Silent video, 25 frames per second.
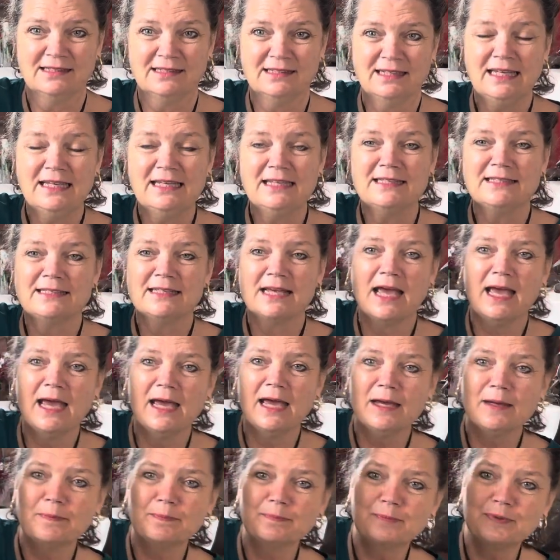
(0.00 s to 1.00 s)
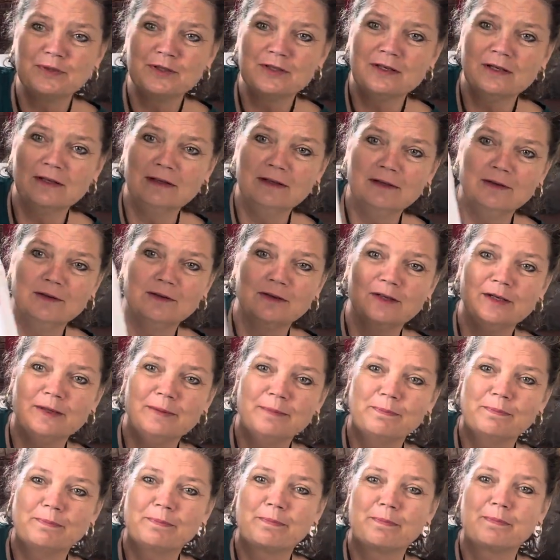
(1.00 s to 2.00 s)
It's
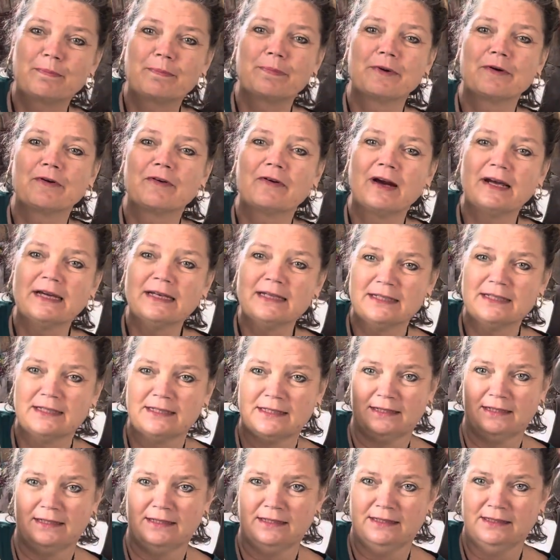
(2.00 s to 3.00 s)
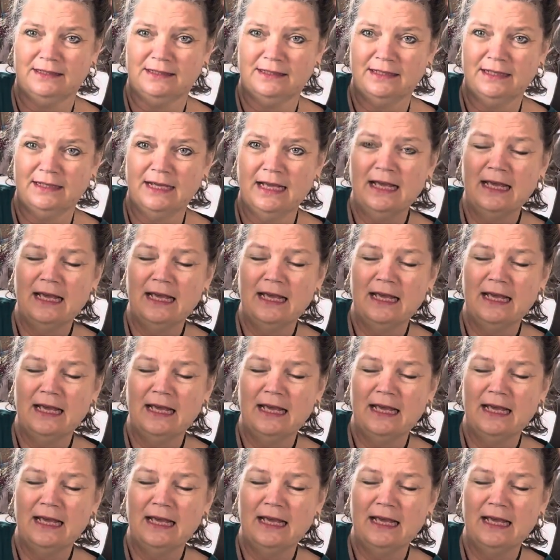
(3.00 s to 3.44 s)
absolutely priceless.